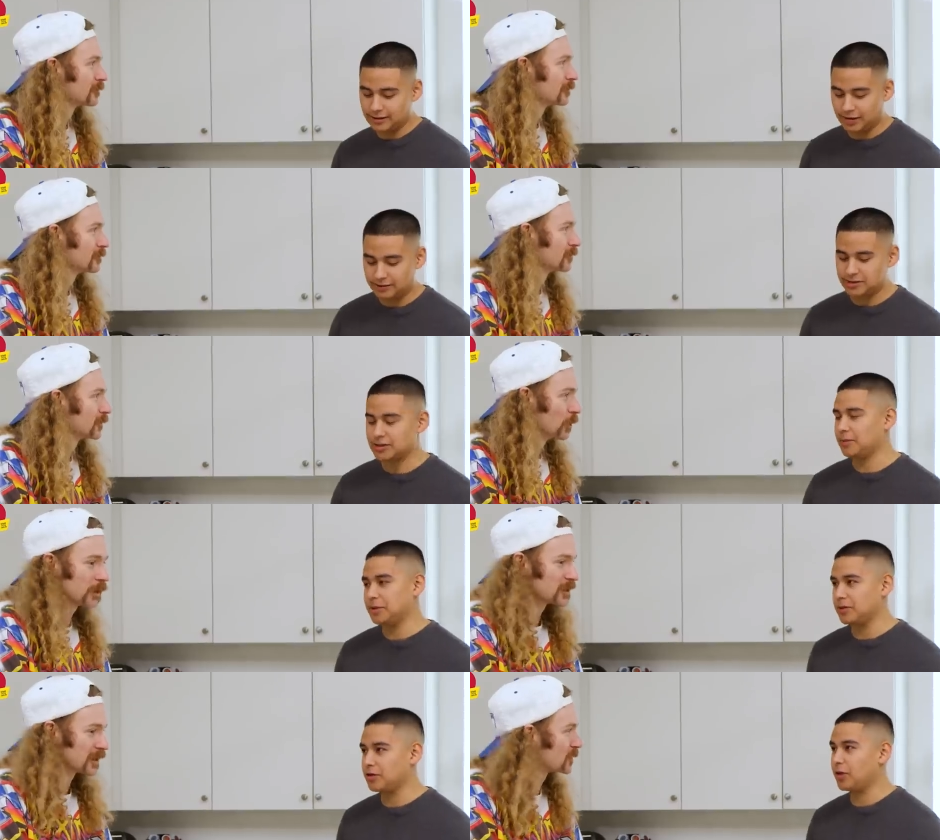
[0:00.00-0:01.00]
Speaker 1: He obviously taught me. You were
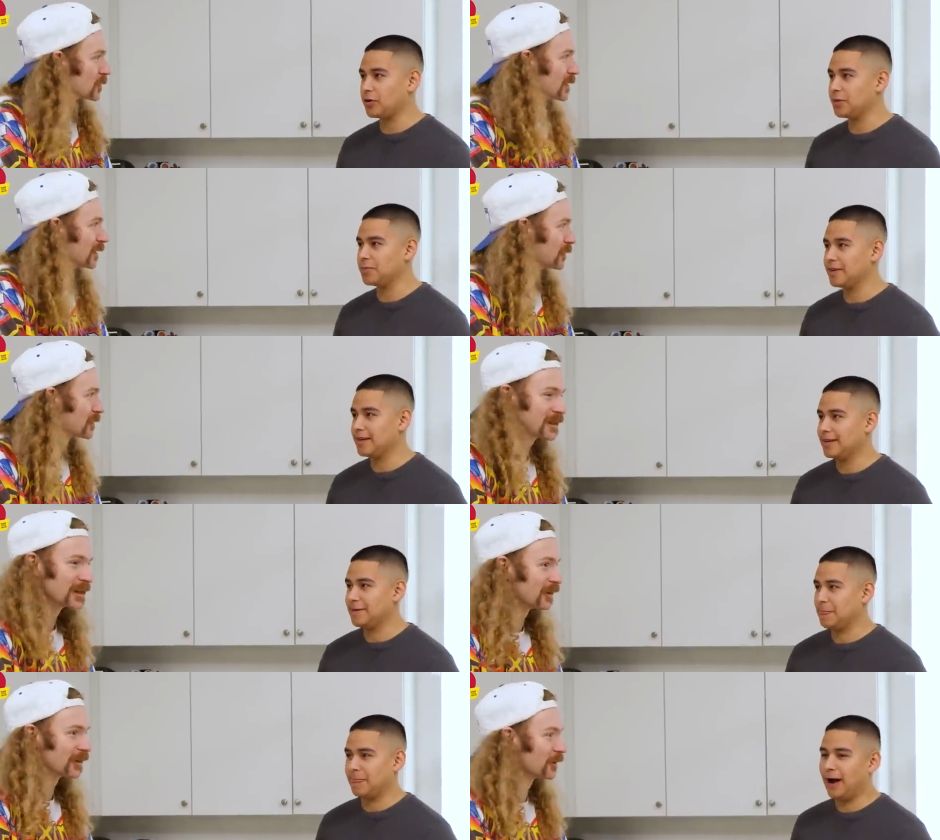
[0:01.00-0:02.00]
just interested. You're just
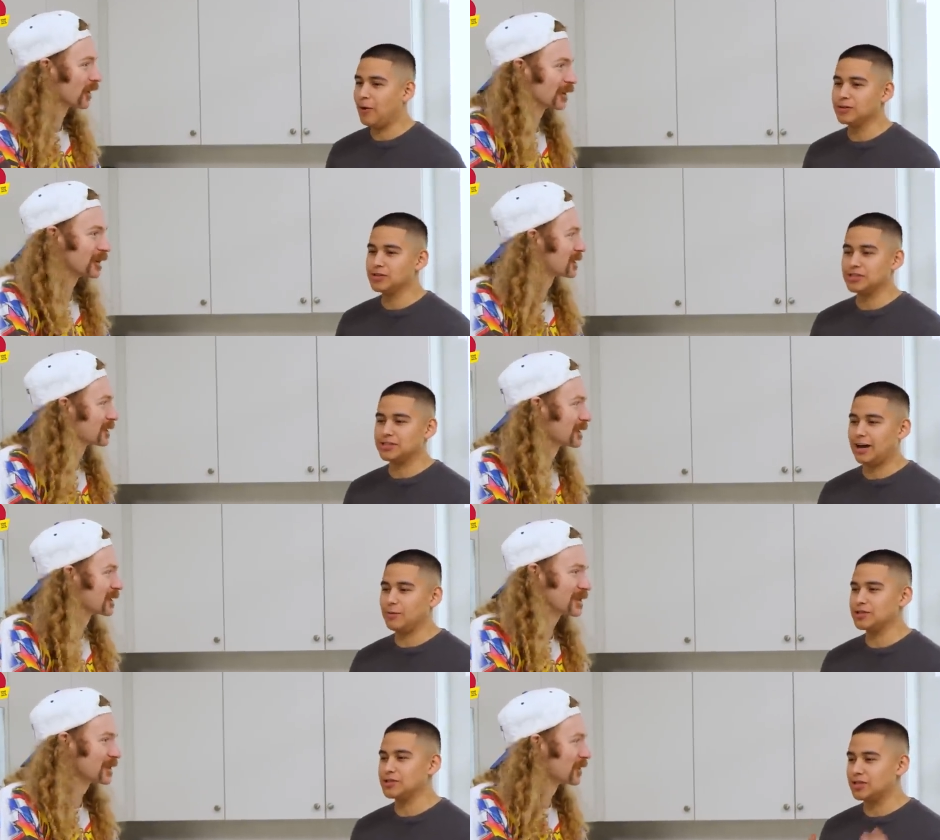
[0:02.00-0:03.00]
sitting there and you're like, this
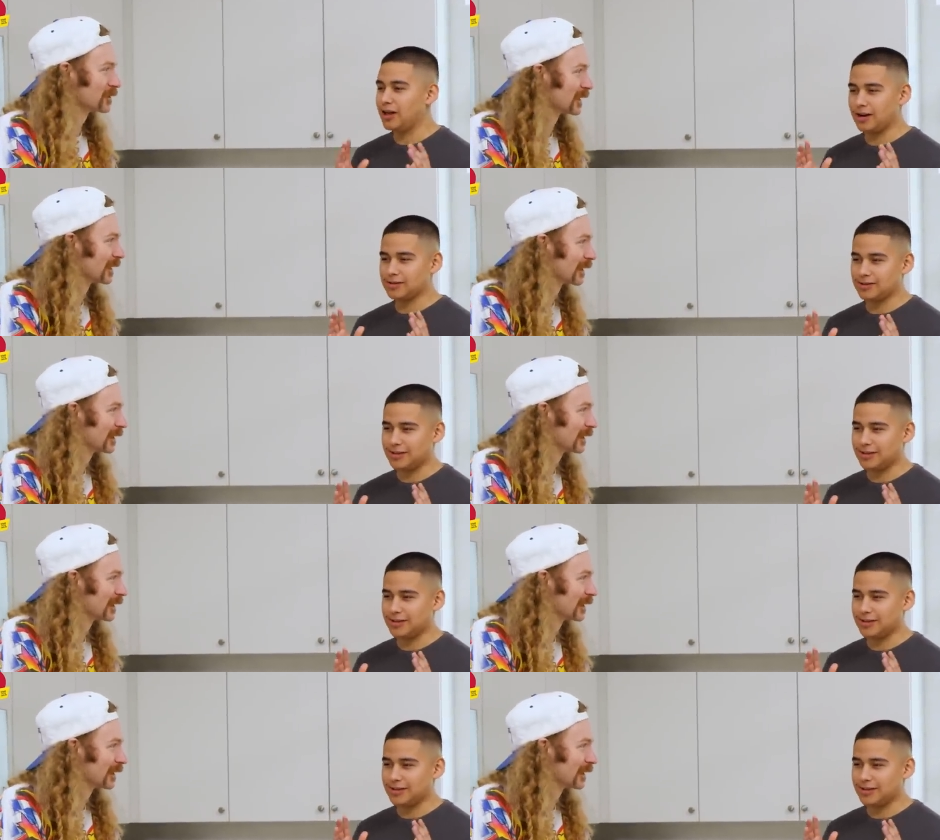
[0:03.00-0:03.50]
is so sick.